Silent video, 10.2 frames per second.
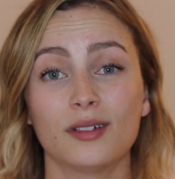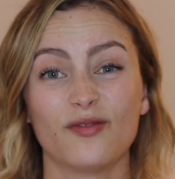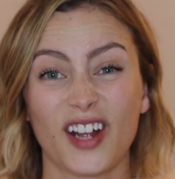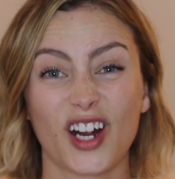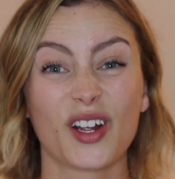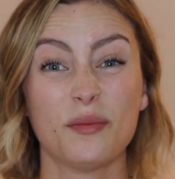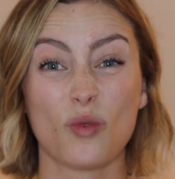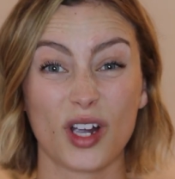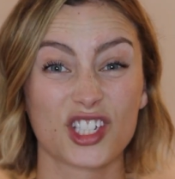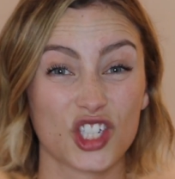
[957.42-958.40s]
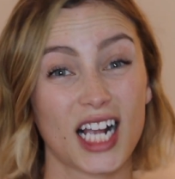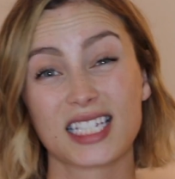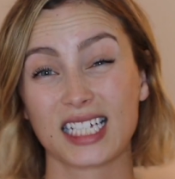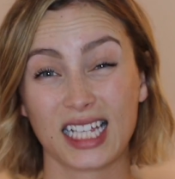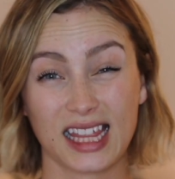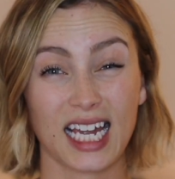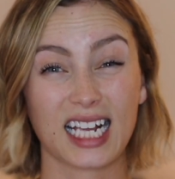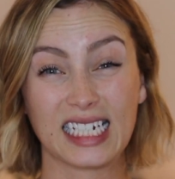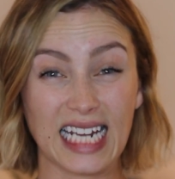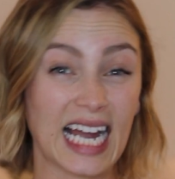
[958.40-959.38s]
very moisturizing,
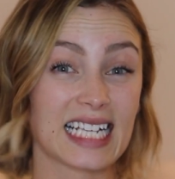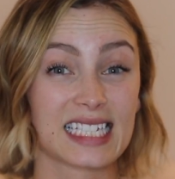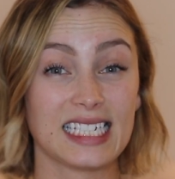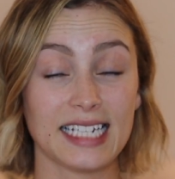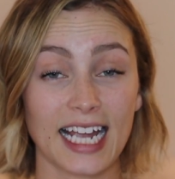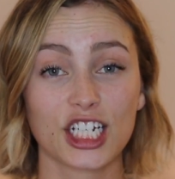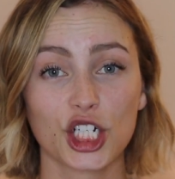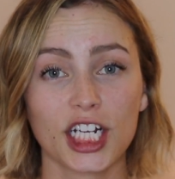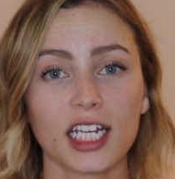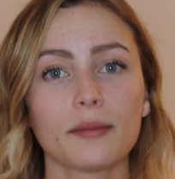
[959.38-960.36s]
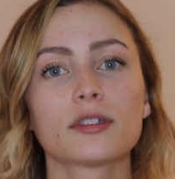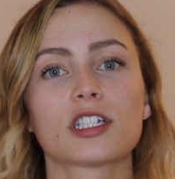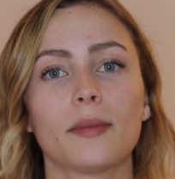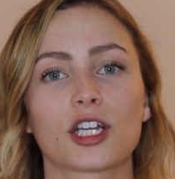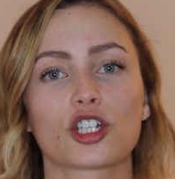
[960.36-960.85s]
thick, nice night cream to make